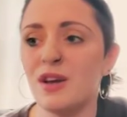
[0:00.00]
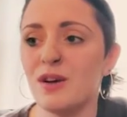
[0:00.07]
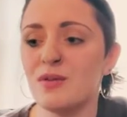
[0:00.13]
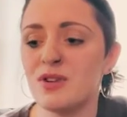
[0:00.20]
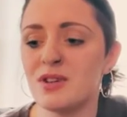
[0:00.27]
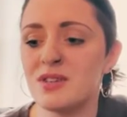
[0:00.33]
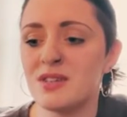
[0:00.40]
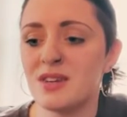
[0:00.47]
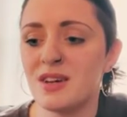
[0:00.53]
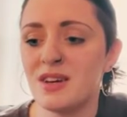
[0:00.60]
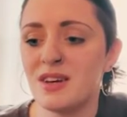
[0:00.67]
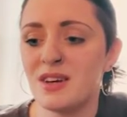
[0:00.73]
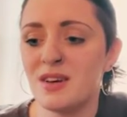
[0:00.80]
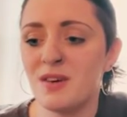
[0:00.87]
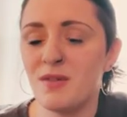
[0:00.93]
just
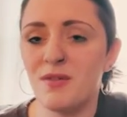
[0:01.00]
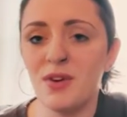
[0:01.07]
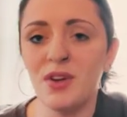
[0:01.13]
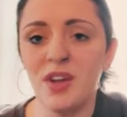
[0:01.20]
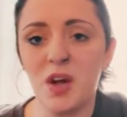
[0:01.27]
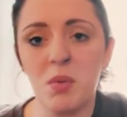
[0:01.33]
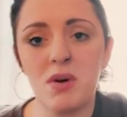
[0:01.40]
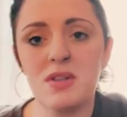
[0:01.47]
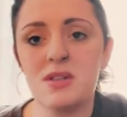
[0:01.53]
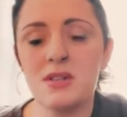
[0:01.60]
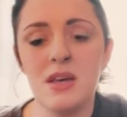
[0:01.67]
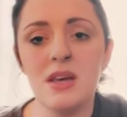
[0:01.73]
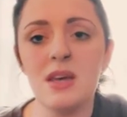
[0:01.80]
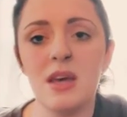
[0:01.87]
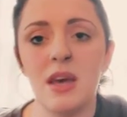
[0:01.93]
feeling like we're
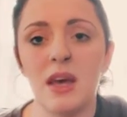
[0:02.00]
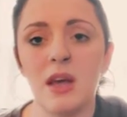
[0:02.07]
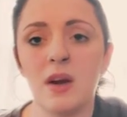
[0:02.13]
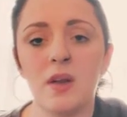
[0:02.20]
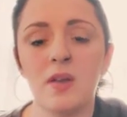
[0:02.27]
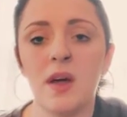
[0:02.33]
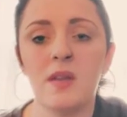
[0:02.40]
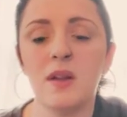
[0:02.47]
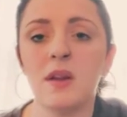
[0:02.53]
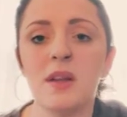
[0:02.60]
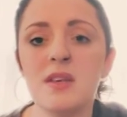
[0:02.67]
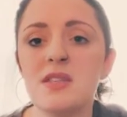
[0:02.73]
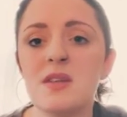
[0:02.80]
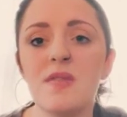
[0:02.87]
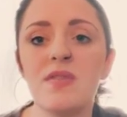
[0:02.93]
sinking in the
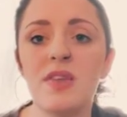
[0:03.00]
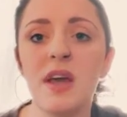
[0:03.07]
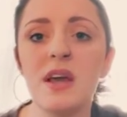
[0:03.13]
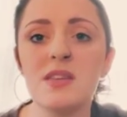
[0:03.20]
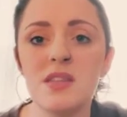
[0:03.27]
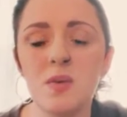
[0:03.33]
list of things.